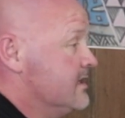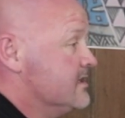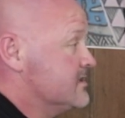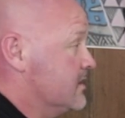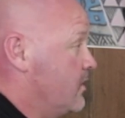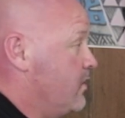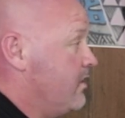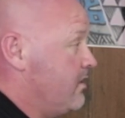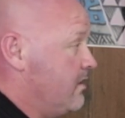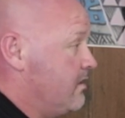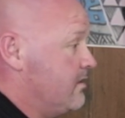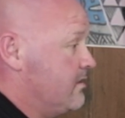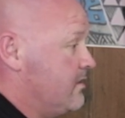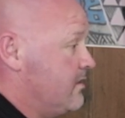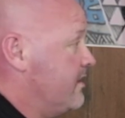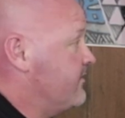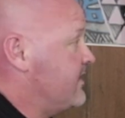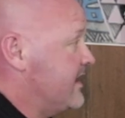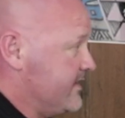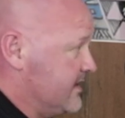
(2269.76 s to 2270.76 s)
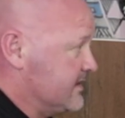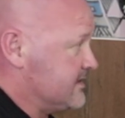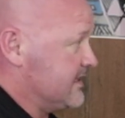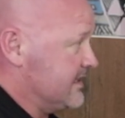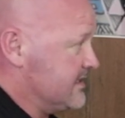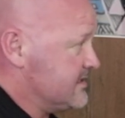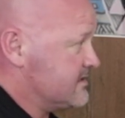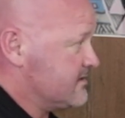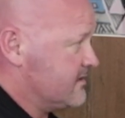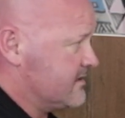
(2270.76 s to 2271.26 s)
So I've had that
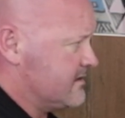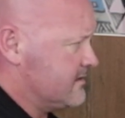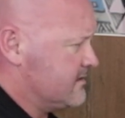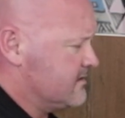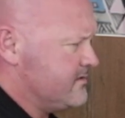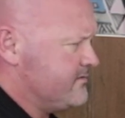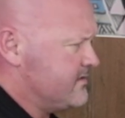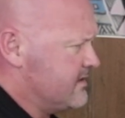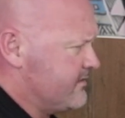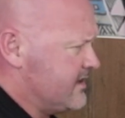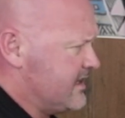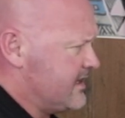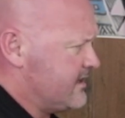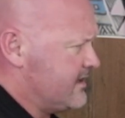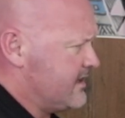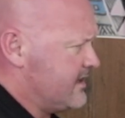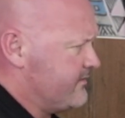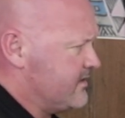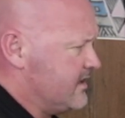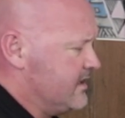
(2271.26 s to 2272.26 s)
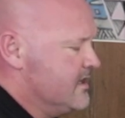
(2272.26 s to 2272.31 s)
test. You've never had it, have you?